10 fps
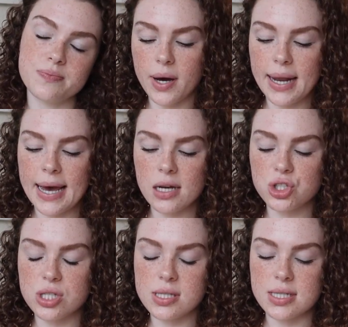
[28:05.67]
What
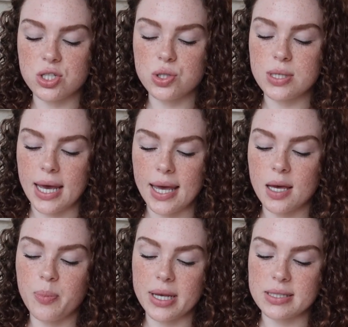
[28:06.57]
actions did you
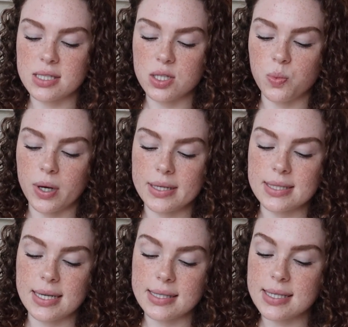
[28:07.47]
take, places you
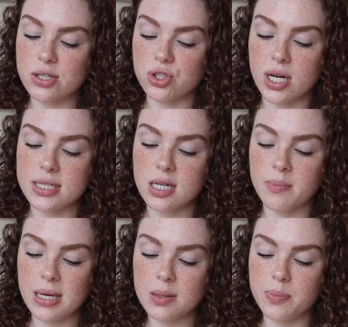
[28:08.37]
went, etc., to
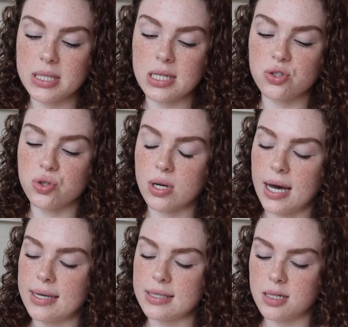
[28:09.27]
meet potential
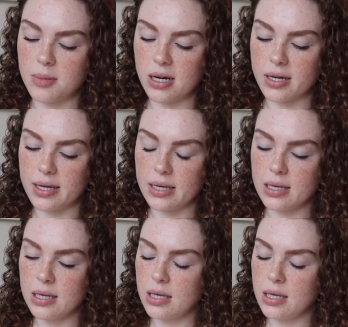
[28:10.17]
guys to marry?